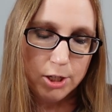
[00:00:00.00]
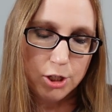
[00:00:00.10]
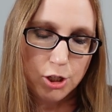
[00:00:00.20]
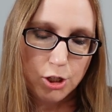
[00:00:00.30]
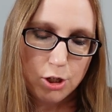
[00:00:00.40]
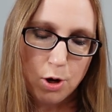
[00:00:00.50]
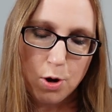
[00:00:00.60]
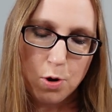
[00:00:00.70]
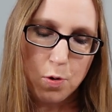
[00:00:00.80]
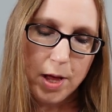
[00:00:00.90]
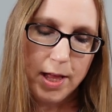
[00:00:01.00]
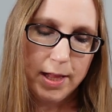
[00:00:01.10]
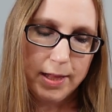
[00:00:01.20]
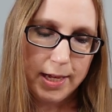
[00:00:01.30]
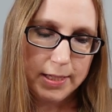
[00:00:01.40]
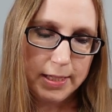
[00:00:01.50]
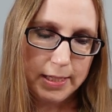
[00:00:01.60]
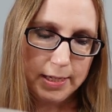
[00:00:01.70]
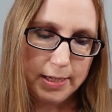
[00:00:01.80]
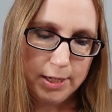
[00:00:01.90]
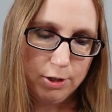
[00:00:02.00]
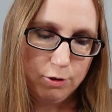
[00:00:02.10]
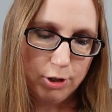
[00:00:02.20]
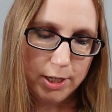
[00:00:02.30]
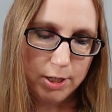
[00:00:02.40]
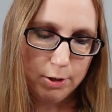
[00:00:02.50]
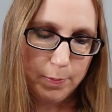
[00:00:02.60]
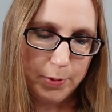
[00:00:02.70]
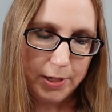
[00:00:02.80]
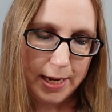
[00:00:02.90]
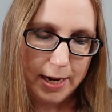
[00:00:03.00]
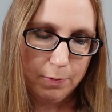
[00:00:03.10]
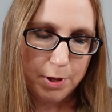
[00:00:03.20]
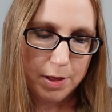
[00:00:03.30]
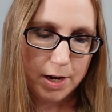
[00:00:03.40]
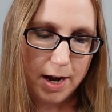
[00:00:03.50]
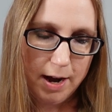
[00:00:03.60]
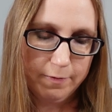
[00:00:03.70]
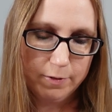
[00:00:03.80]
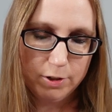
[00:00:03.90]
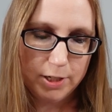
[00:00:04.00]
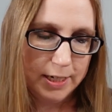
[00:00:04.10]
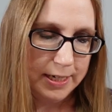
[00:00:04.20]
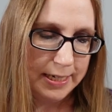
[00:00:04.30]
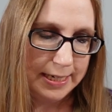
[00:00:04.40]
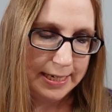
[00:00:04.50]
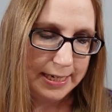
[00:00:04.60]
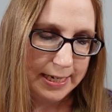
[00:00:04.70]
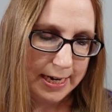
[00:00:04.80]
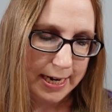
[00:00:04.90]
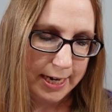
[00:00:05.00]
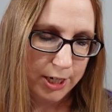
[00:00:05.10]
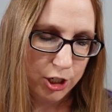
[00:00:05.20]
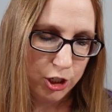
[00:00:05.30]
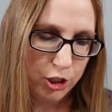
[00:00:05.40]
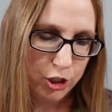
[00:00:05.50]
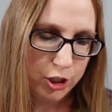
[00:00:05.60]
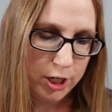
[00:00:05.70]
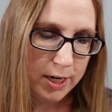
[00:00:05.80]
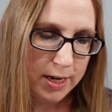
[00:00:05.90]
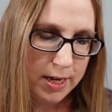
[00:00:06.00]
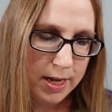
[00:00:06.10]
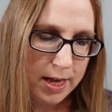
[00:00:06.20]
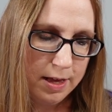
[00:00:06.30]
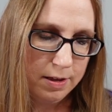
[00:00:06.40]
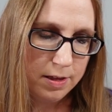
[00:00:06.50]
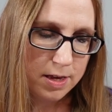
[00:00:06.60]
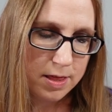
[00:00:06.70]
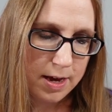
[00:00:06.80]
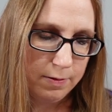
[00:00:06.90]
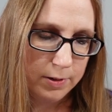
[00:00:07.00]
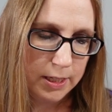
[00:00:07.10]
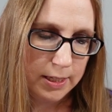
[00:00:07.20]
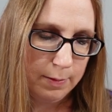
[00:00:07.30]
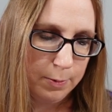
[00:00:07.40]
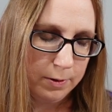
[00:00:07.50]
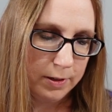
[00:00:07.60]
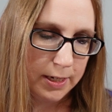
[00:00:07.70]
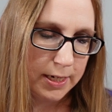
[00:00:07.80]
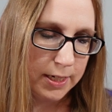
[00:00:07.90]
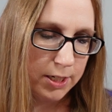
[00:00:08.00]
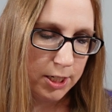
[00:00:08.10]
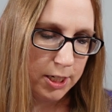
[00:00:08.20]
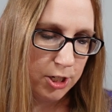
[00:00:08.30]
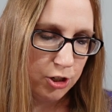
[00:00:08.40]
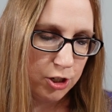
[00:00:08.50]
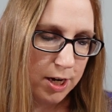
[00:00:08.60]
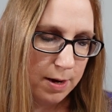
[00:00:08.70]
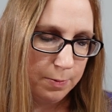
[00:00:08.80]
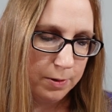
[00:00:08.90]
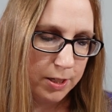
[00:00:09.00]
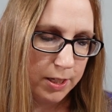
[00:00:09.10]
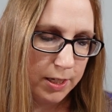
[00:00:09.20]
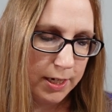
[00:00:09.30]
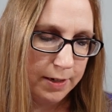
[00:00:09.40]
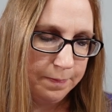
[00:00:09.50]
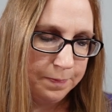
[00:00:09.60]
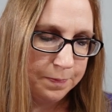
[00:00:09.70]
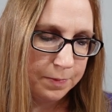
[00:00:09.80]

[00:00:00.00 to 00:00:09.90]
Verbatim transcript: So let's see, dresser plate with covered dish think that was separately. Dish, cup with lid.